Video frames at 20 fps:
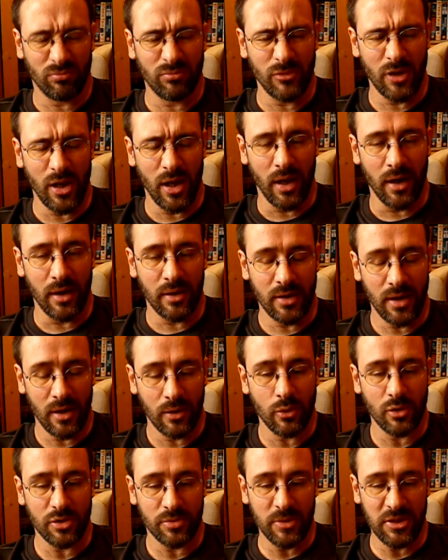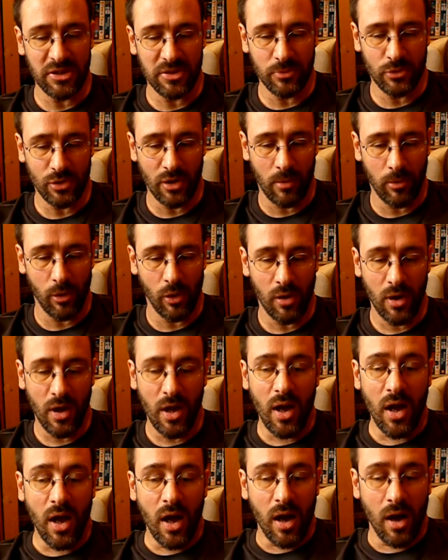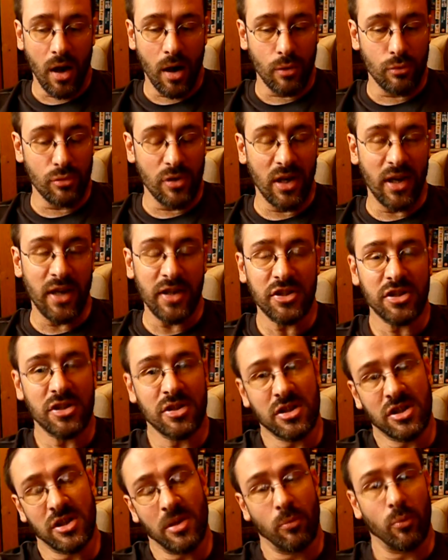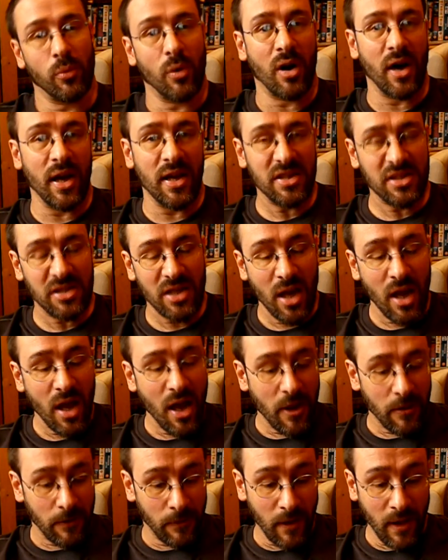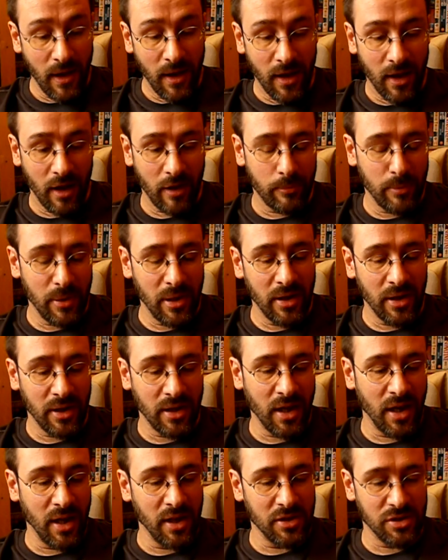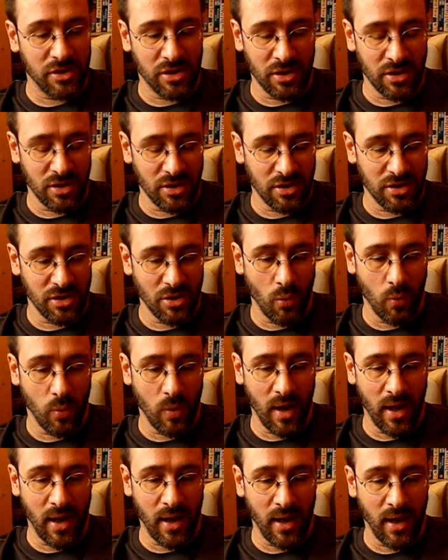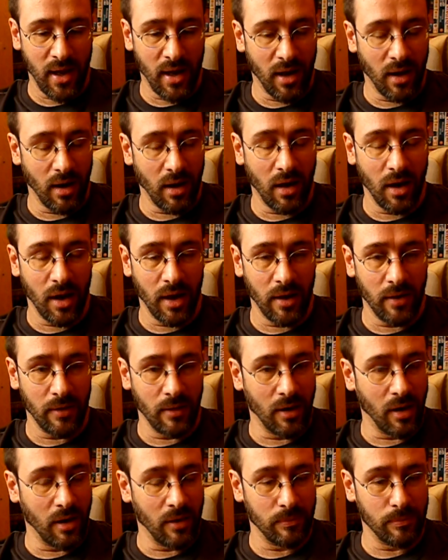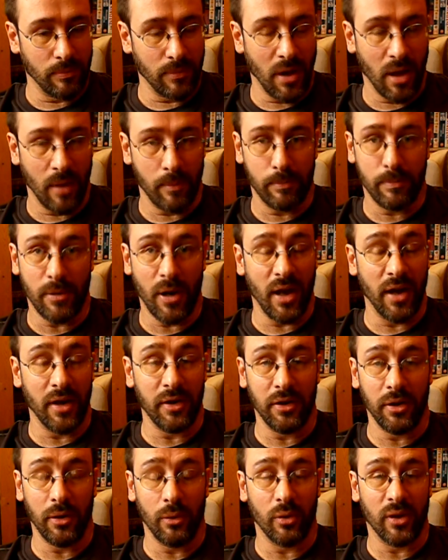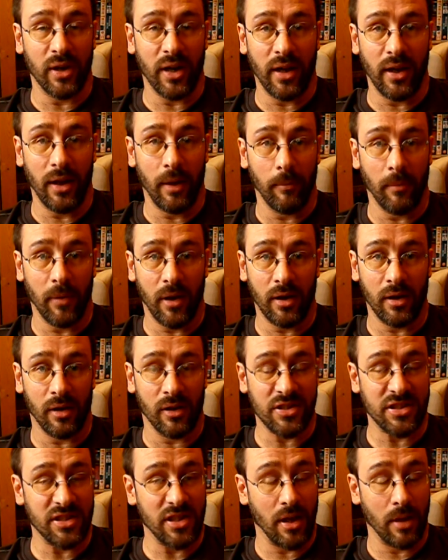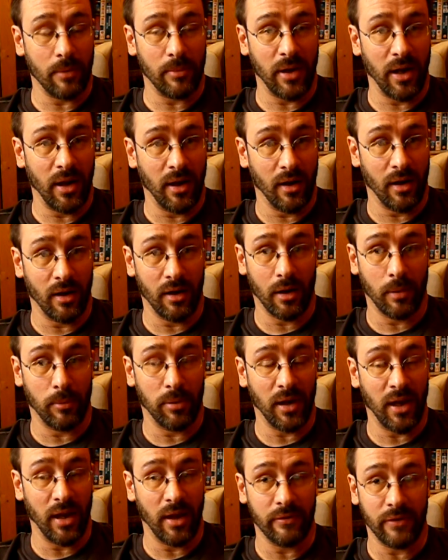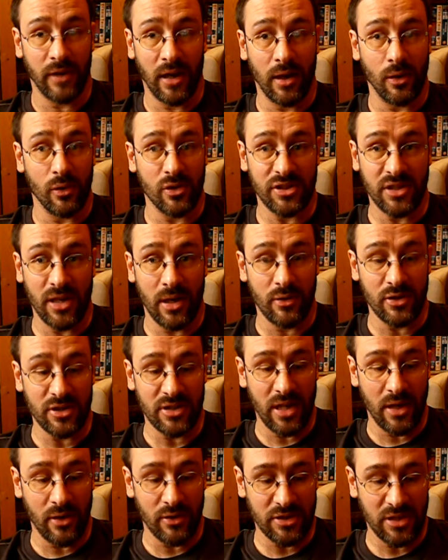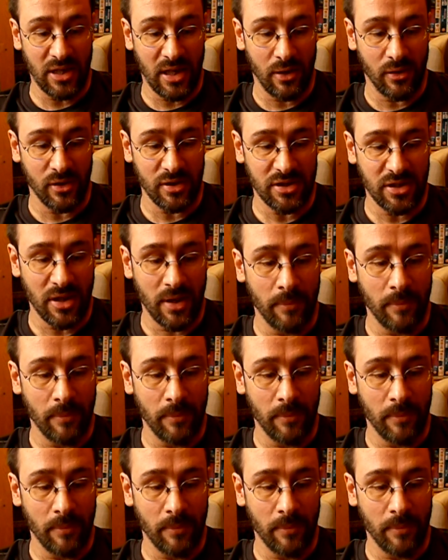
Yeah, that caused me some trouble. Relationship wise, there have been occasions where I buy a new game and I'll sit up here and I'll play it for hours and hours and hours and hours.